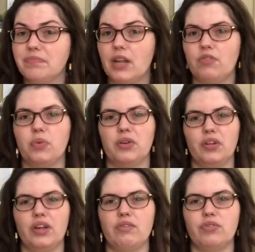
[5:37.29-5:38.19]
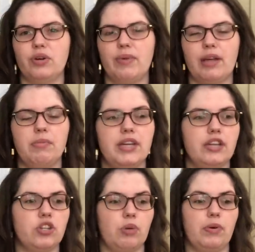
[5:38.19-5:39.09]
If you were looking for a
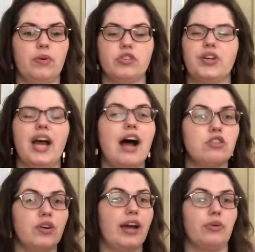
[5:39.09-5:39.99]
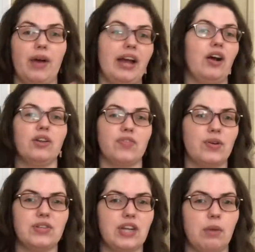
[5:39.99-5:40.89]
recommendation on poetry, I'll try to write all of
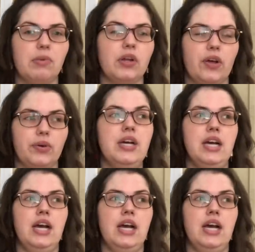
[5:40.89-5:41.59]
those down below.